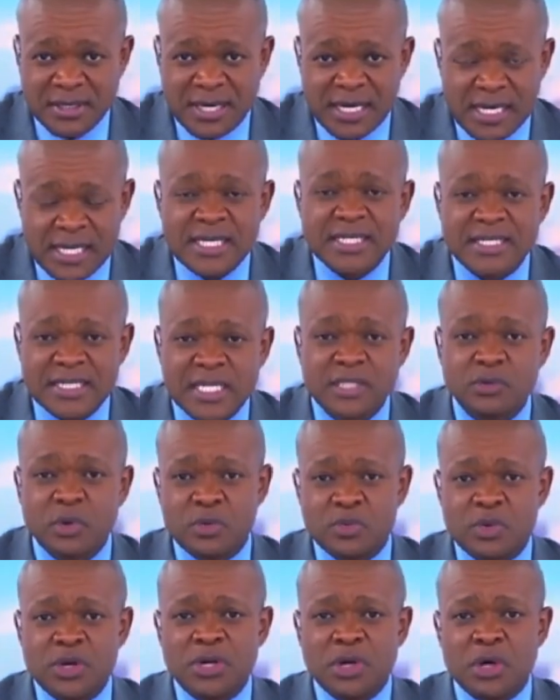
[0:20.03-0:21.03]
At least that's
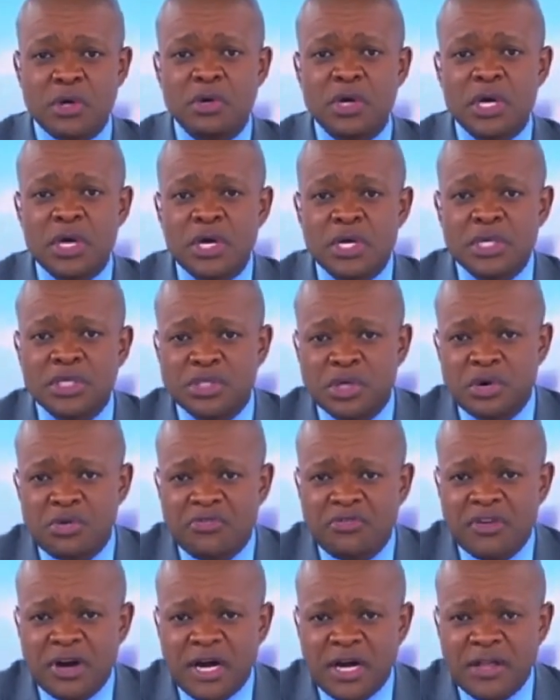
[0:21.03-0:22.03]
what we know so
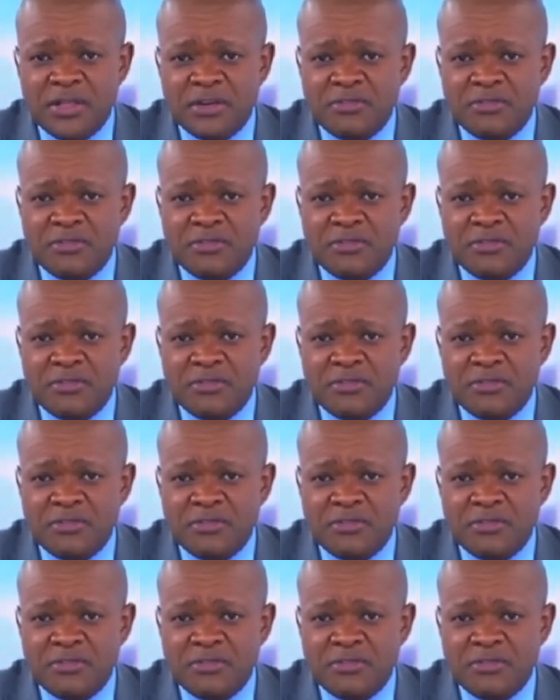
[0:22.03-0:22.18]
far.